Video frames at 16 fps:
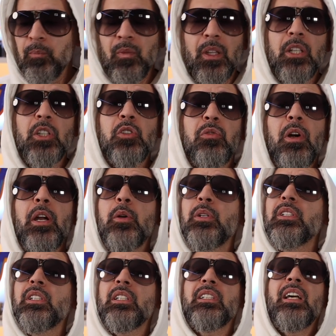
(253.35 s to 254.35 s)
This
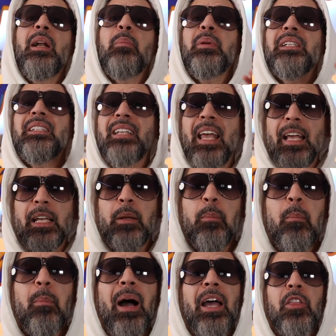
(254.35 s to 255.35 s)
fragrance is gonna be taken
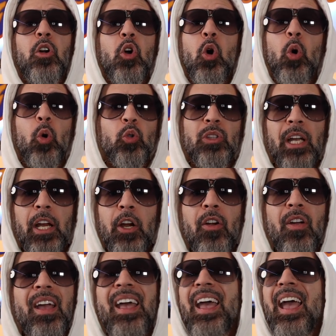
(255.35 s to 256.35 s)
by the cold
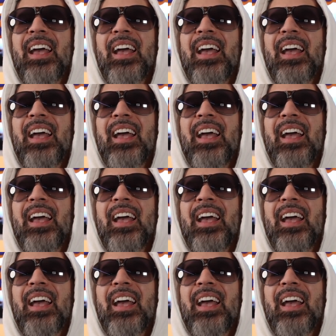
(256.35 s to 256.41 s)
air